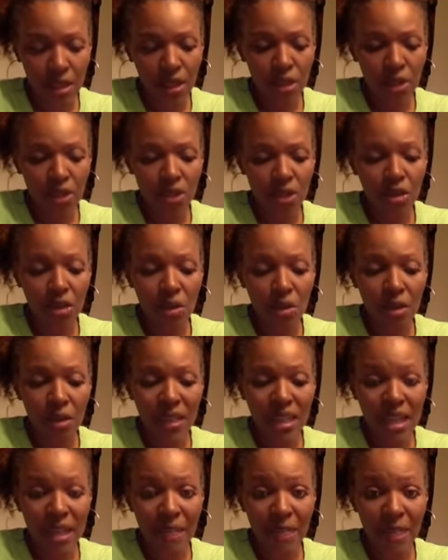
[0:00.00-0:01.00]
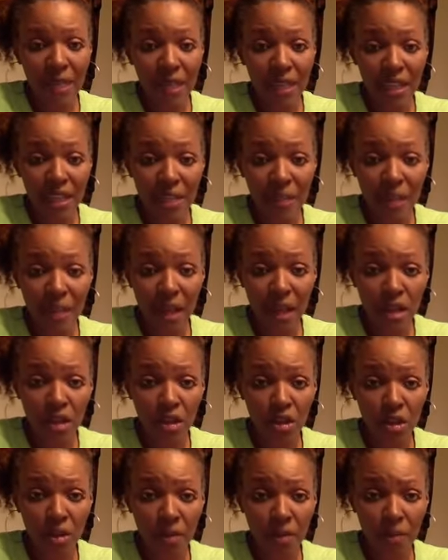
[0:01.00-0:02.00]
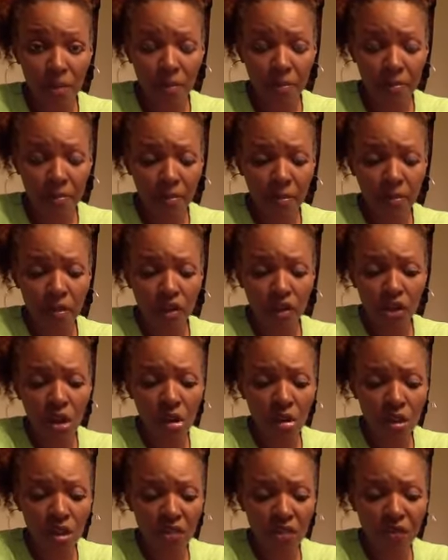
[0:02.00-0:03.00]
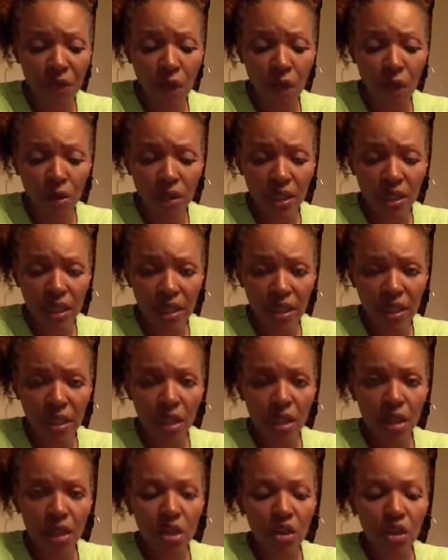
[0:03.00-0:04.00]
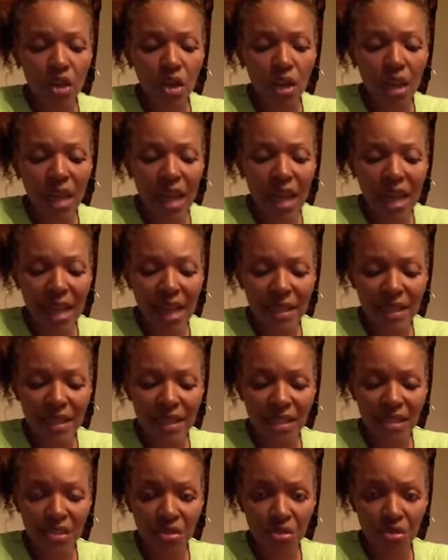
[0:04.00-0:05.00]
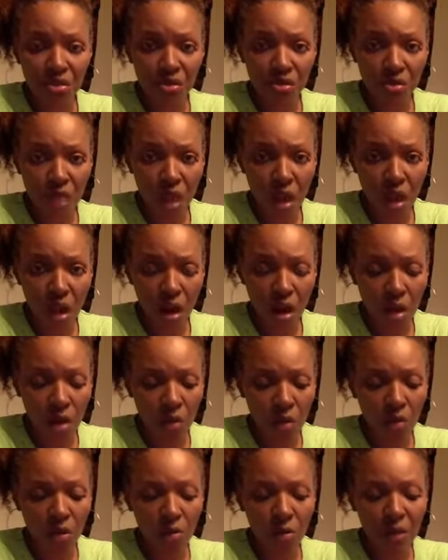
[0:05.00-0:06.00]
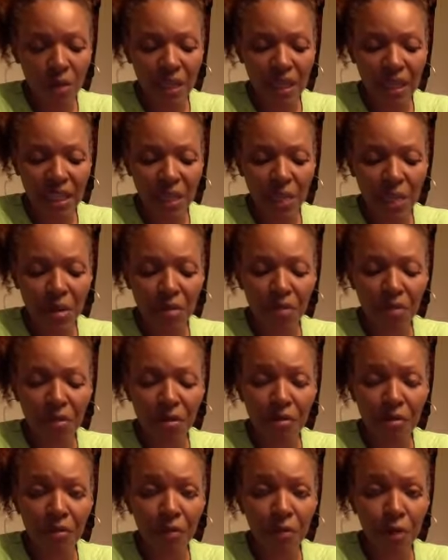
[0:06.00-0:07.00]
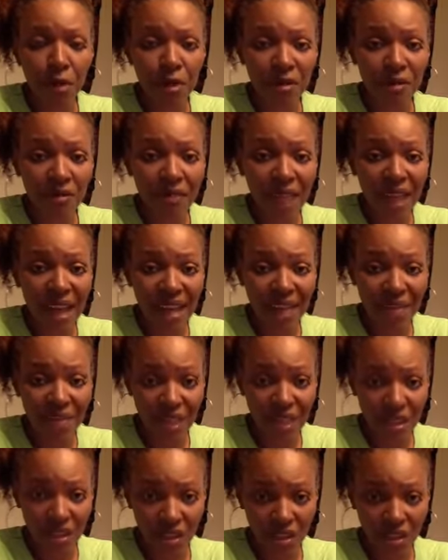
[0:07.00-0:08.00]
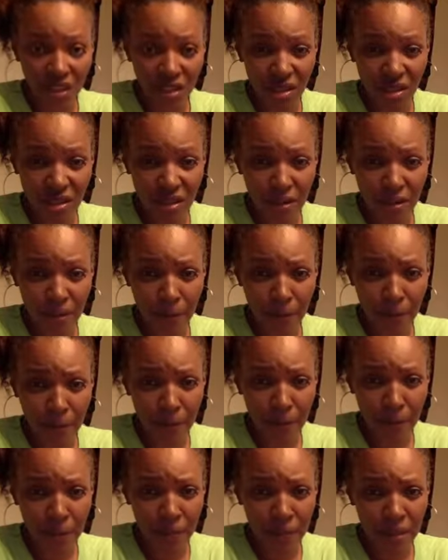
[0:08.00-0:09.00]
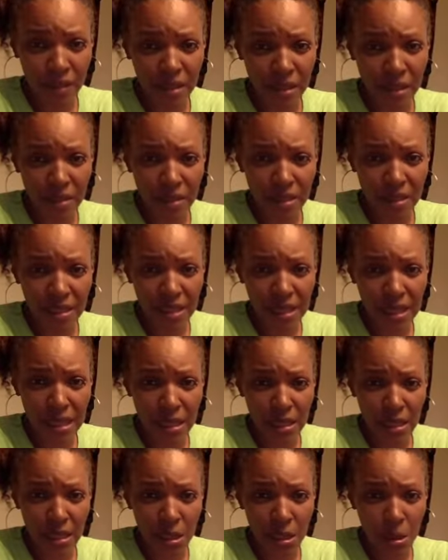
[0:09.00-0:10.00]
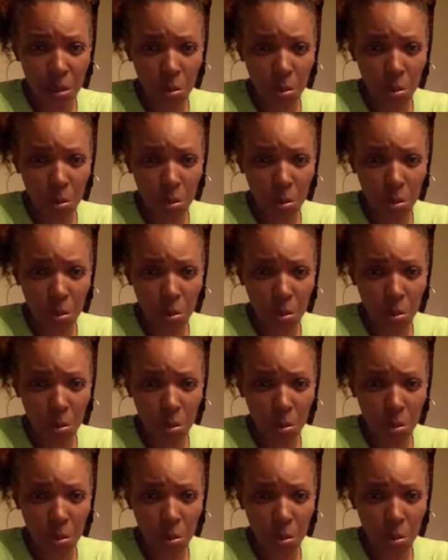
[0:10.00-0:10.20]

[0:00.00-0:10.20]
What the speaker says: So what that means, because your shirt is folded, your lines that you draw will be anywhere from 4 to 5 inches. Does that make sense?